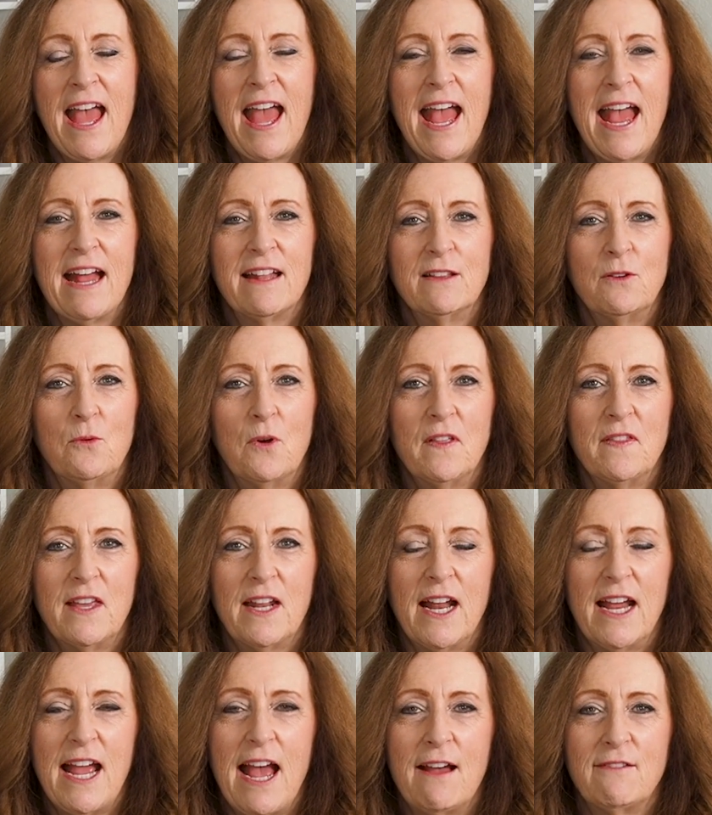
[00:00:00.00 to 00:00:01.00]
And the one
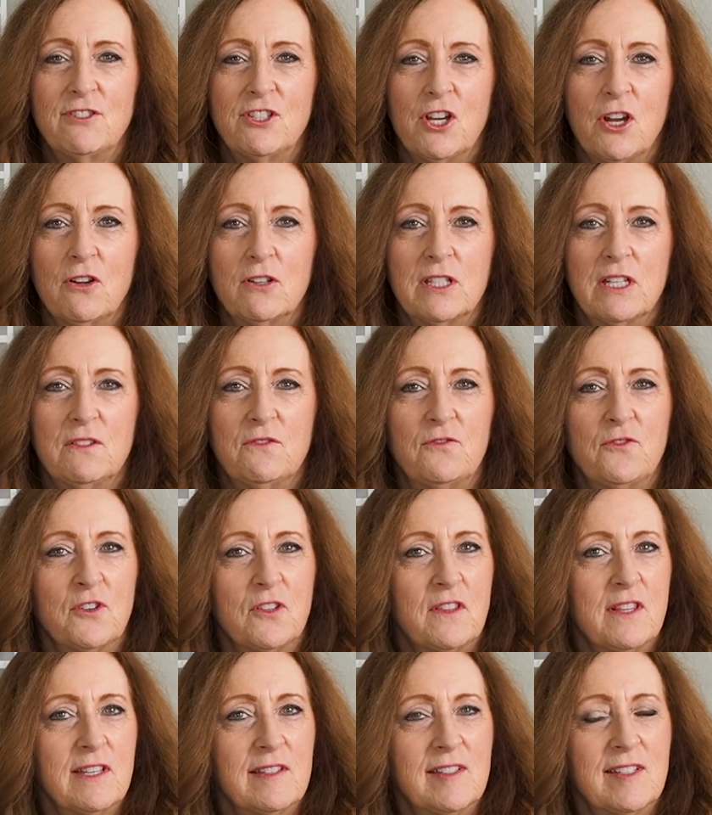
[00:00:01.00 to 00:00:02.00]
that I have chosen
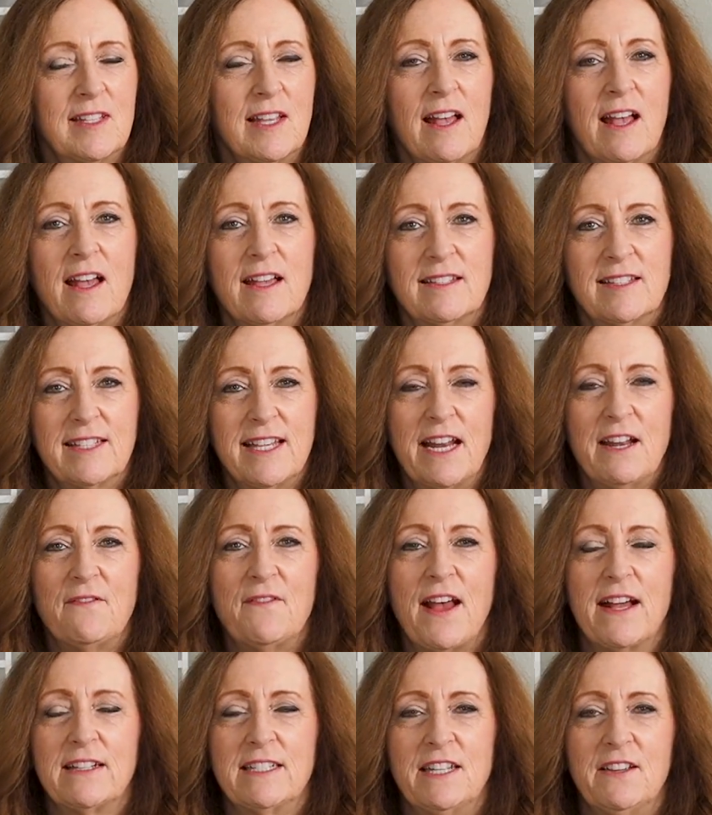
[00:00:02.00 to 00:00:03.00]
for this uh, set of
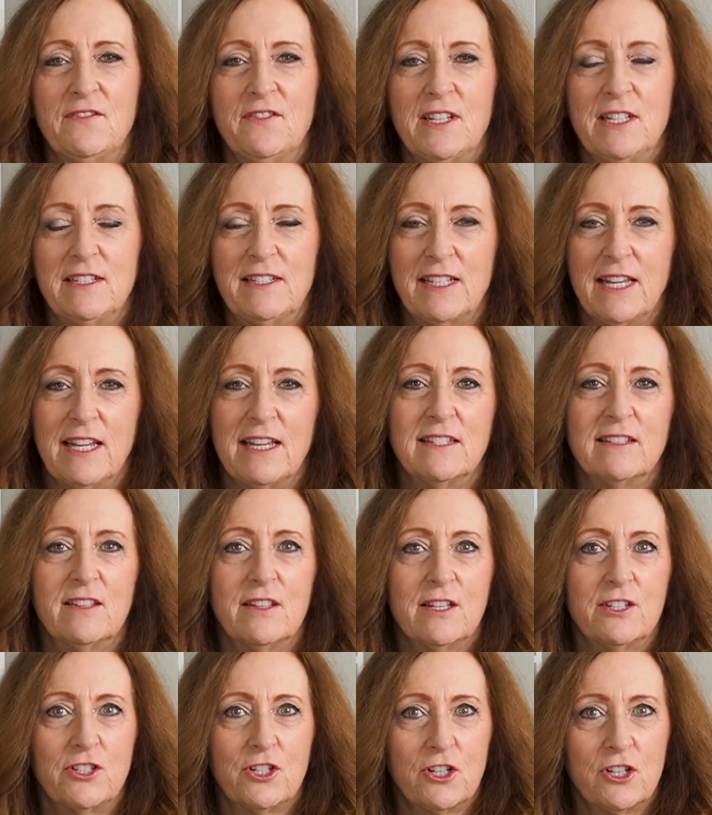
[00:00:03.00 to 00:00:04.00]
activities is
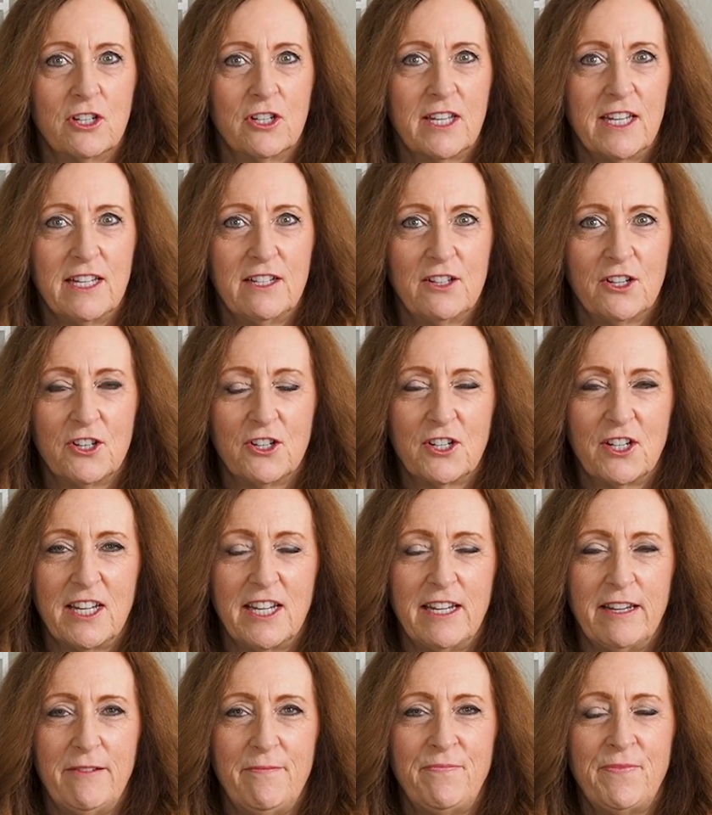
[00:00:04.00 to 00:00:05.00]
the turkey
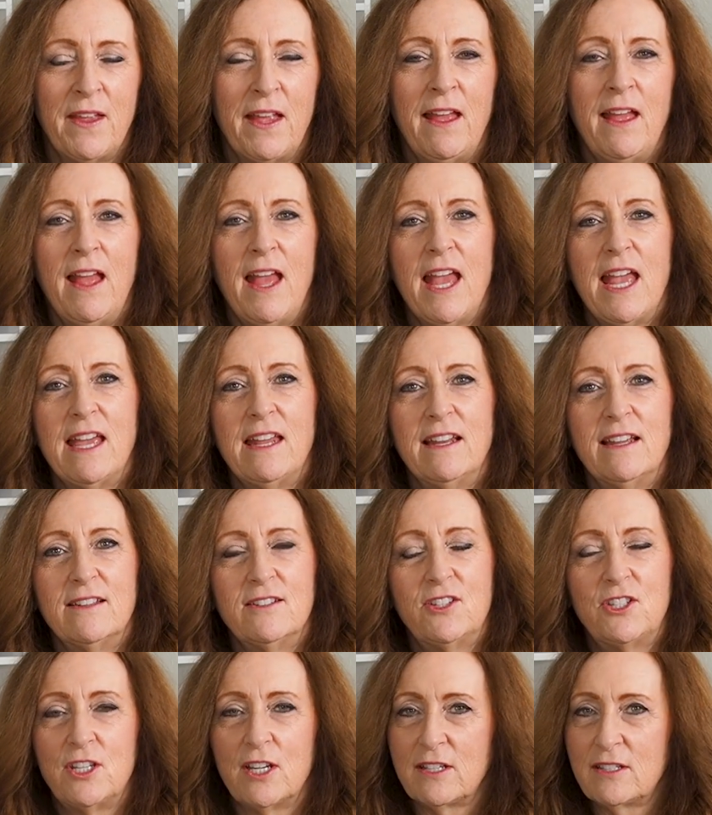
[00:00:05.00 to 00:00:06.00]
lurkey. It
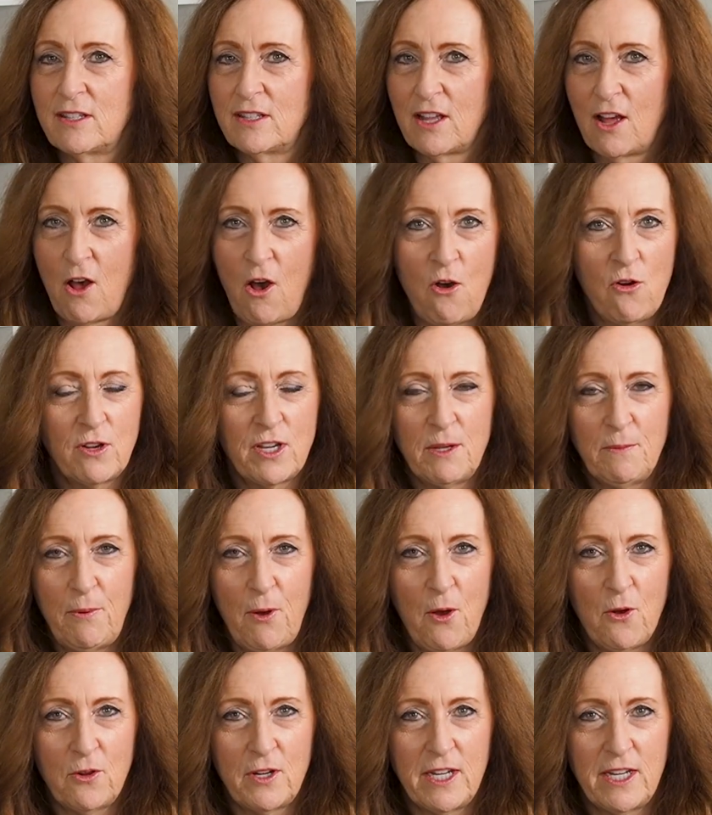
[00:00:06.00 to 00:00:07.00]
is just the hokey
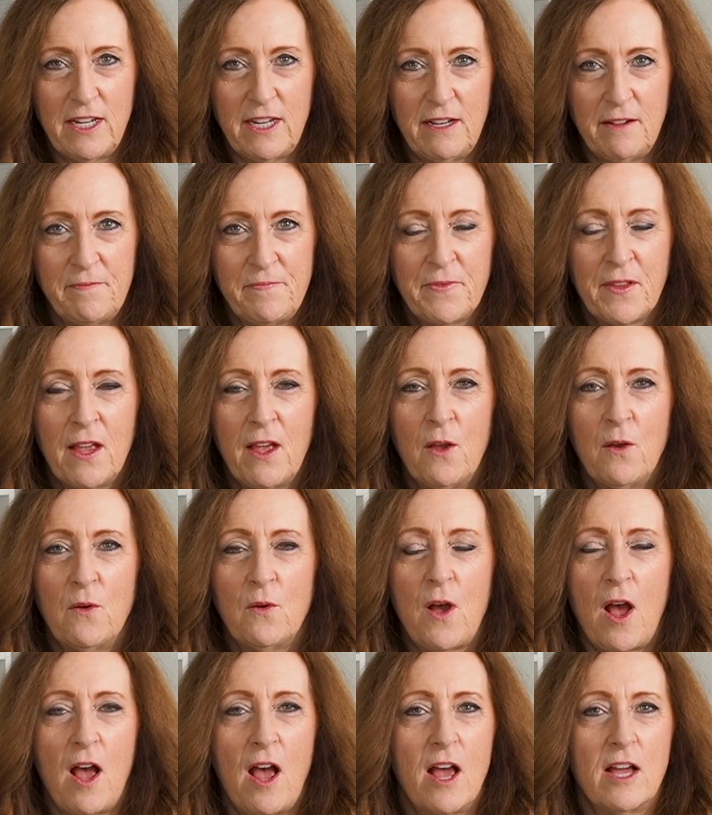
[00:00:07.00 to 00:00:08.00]
pokey
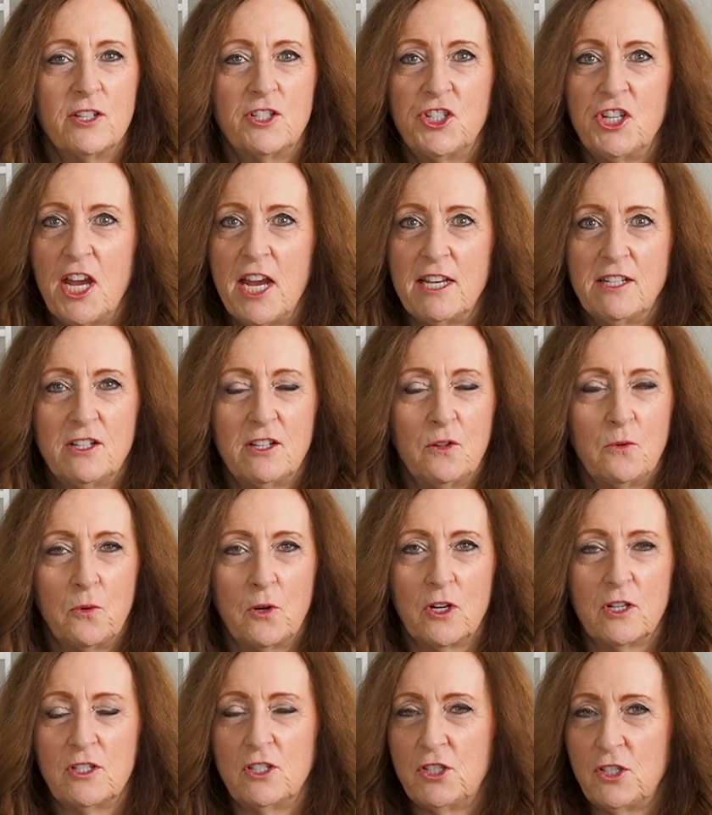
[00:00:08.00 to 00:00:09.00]
uh, change the
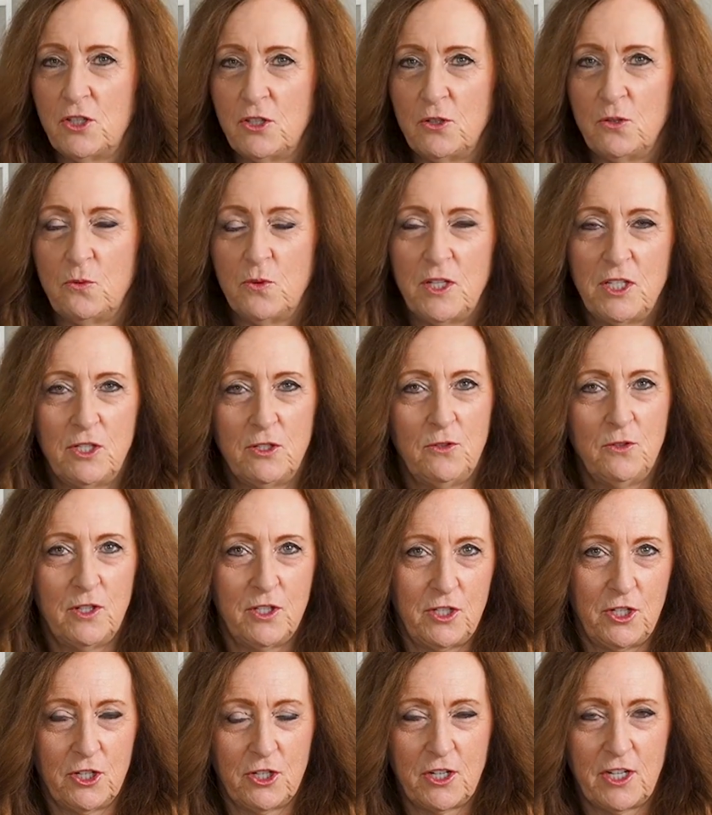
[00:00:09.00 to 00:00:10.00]
words to we do the
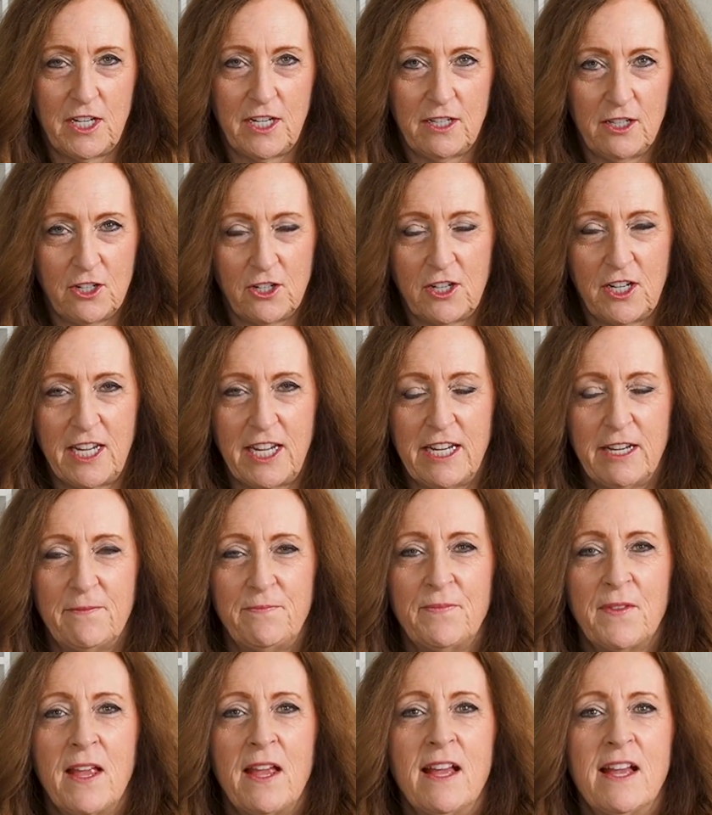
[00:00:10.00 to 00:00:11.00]
turkey
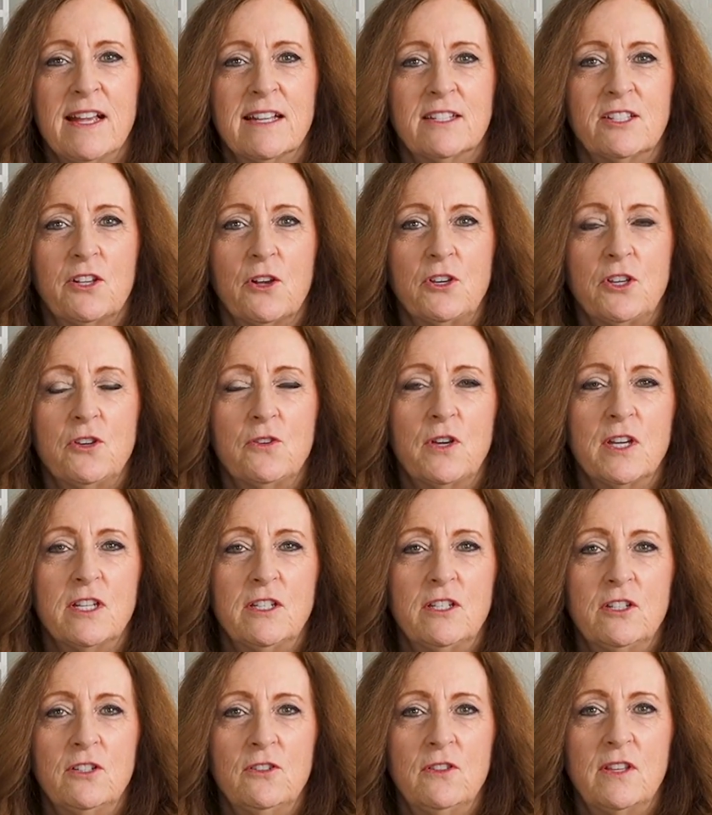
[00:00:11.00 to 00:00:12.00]
lurkey. So you can
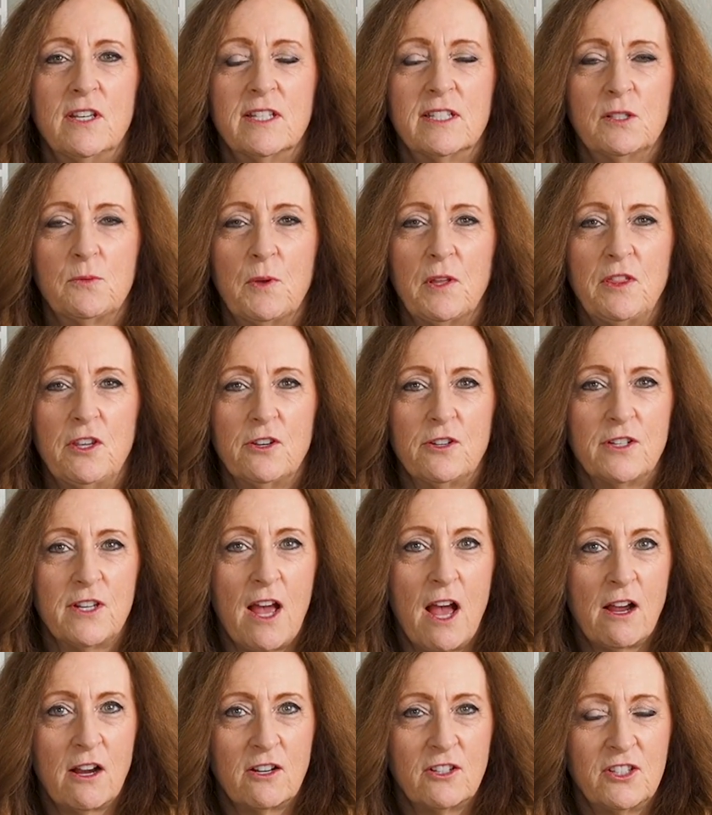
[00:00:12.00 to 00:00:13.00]
do this with your
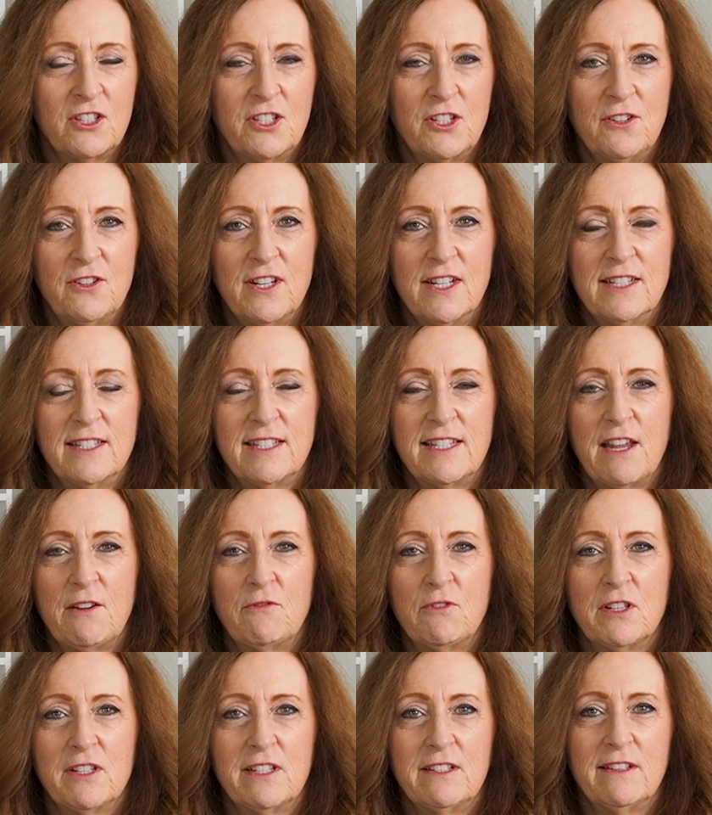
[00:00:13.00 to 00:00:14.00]
younger students, they
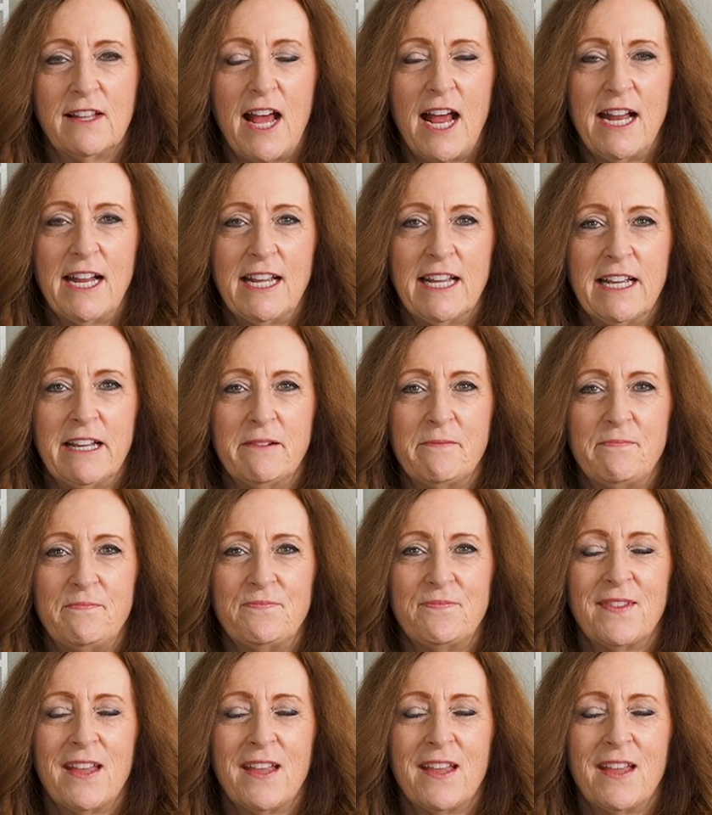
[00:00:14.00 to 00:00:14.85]
really like it.